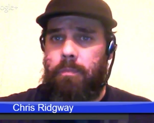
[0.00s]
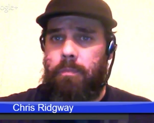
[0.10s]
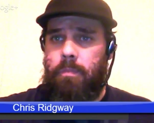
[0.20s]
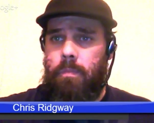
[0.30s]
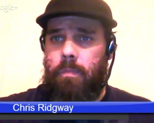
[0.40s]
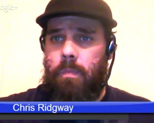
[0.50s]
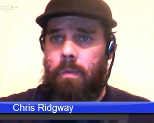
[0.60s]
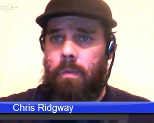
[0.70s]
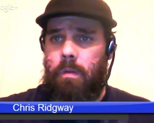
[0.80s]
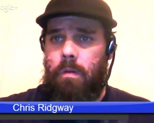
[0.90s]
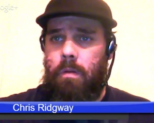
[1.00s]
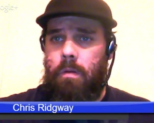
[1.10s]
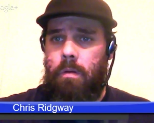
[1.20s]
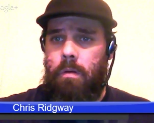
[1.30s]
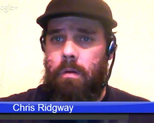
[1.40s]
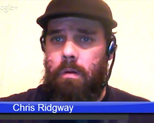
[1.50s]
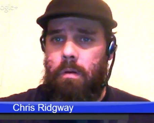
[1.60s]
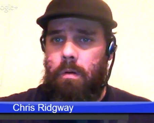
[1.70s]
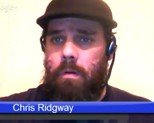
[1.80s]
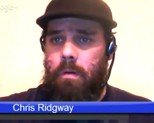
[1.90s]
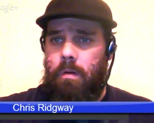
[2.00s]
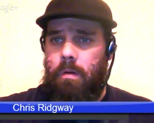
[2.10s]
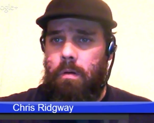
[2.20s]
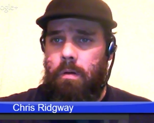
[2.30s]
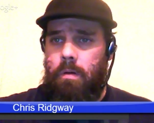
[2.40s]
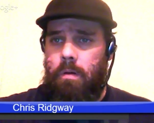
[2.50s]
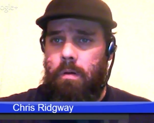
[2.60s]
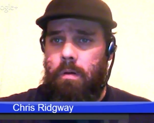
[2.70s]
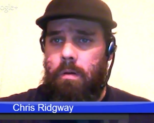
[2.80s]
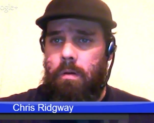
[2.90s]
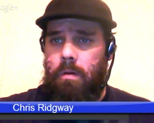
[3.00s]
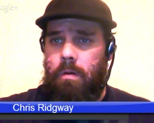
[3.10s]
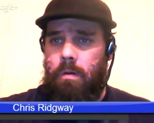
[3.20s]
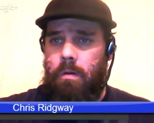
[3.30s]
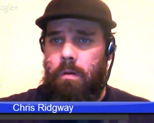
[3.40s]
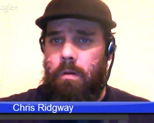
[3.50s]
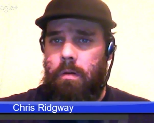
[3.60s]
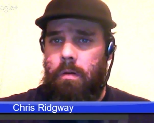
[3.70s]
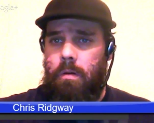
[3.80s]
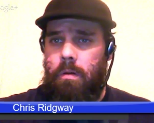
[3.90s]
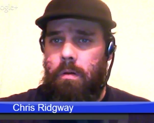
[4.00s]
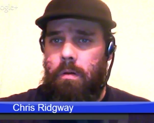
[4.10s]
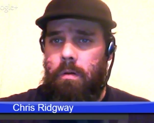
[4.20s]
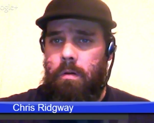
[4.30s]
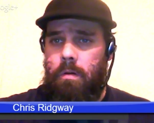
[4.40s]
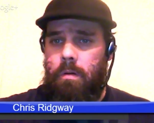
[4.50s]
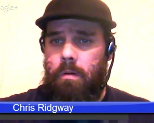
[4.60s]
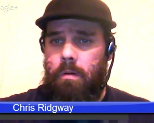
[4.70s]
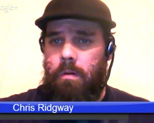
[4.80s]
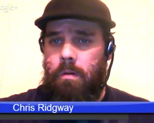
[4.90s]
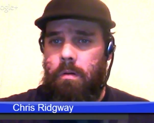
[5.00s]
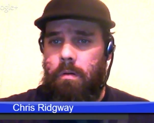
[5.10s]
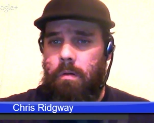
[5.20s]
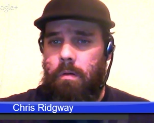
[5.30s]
No one is speaking in this clip.